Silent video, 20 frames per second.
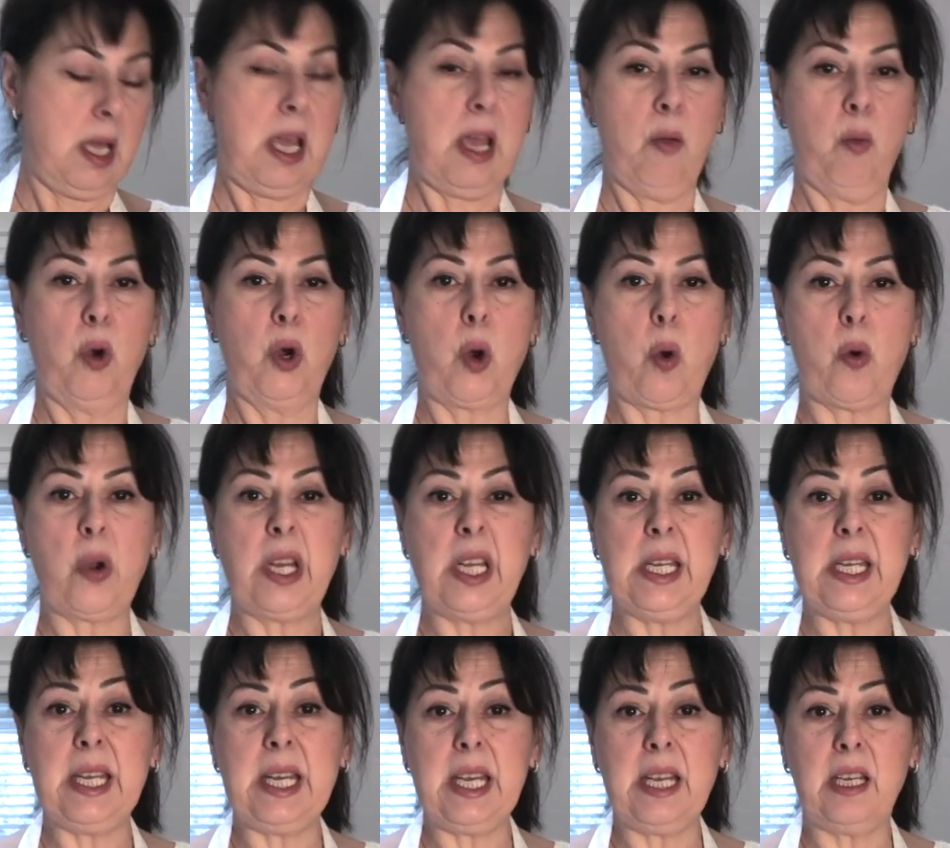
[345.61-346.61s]
we're going to
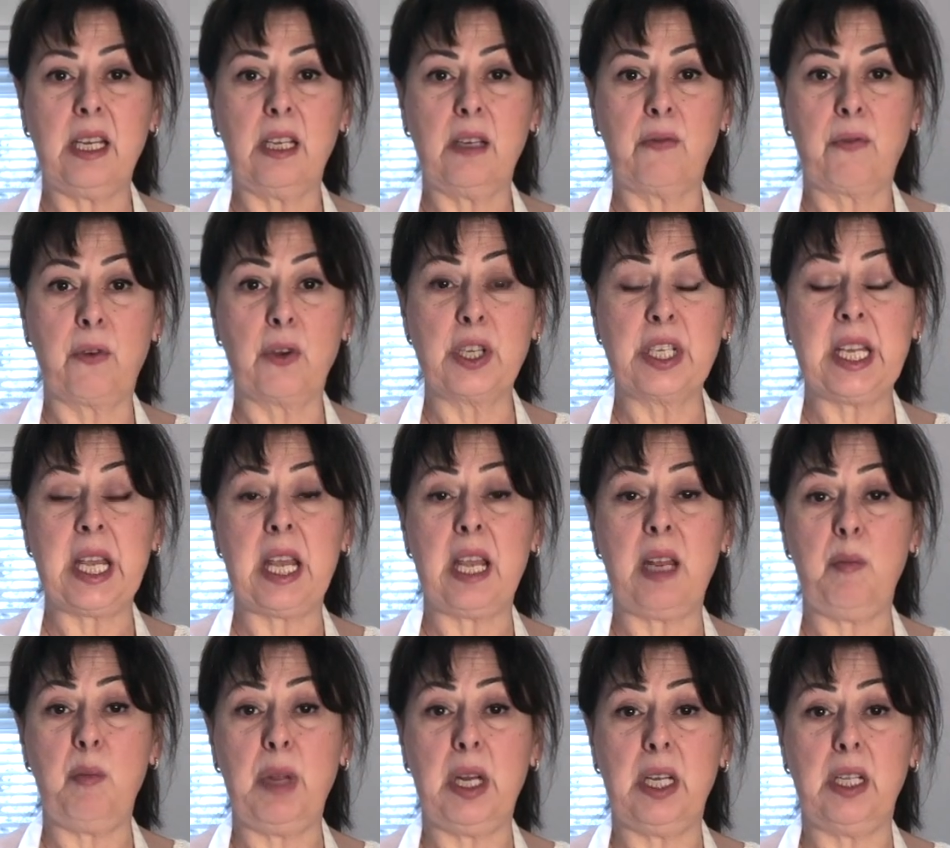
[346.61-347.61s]
knead it for 10
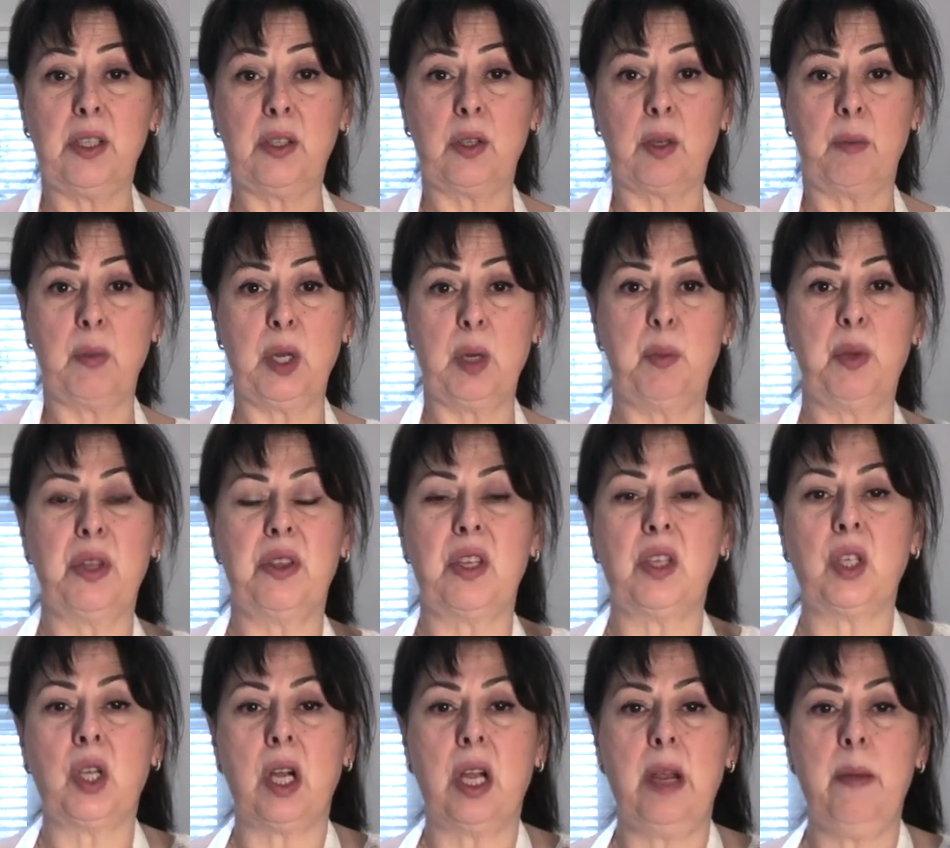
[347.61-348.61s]
minutes. So I'm going to put the
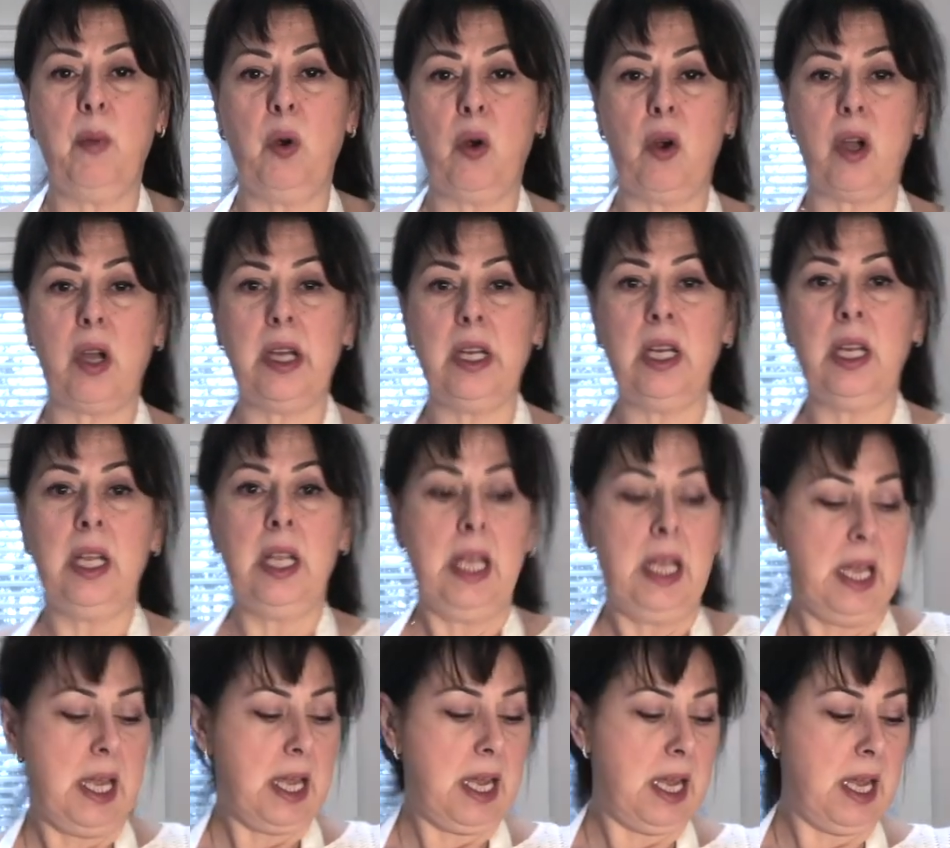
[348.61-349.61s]
timer on,
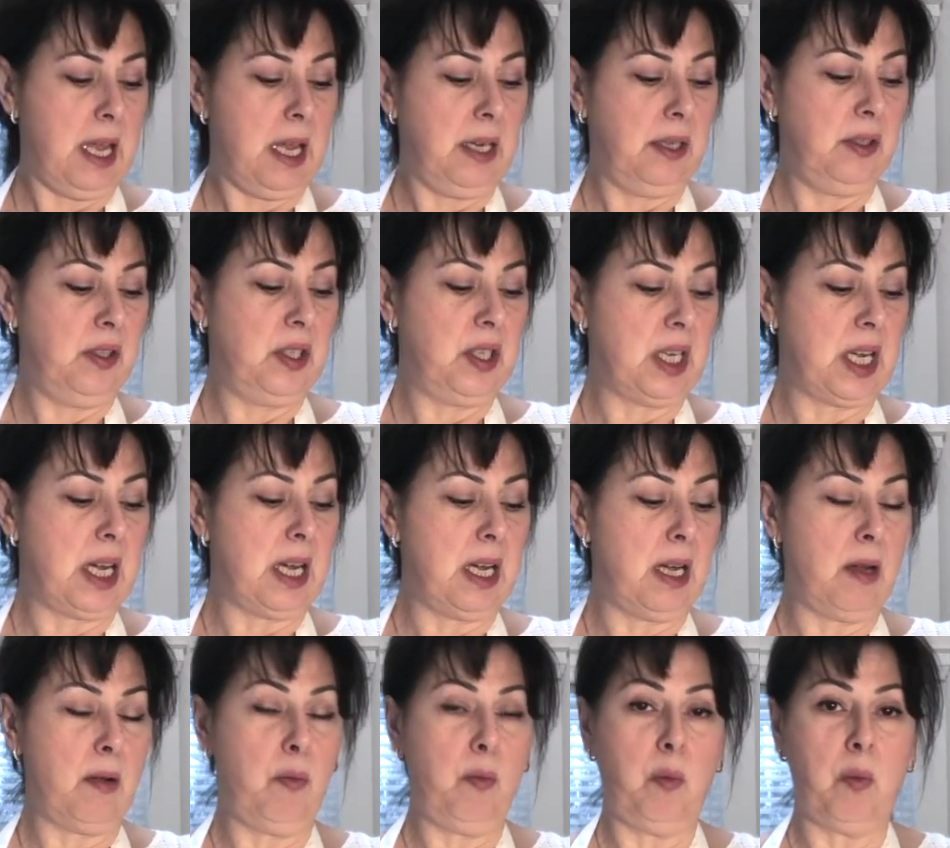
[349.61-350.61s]
and
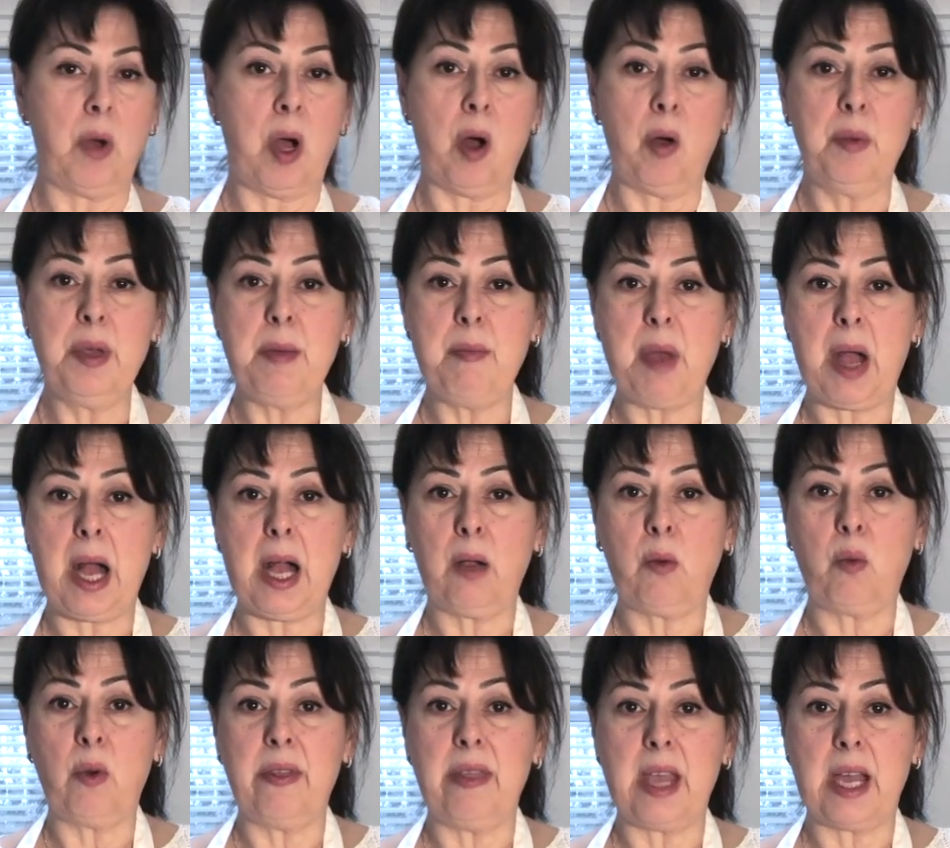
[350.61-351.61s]
I'll be back
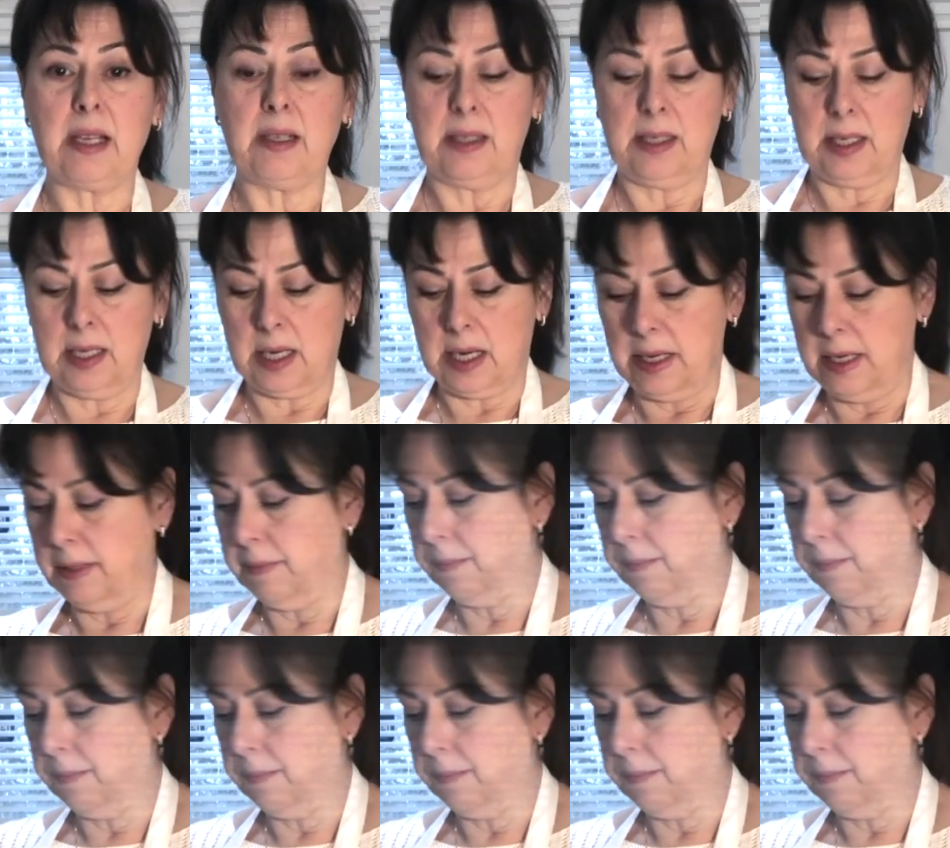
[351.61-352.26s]
when that's done.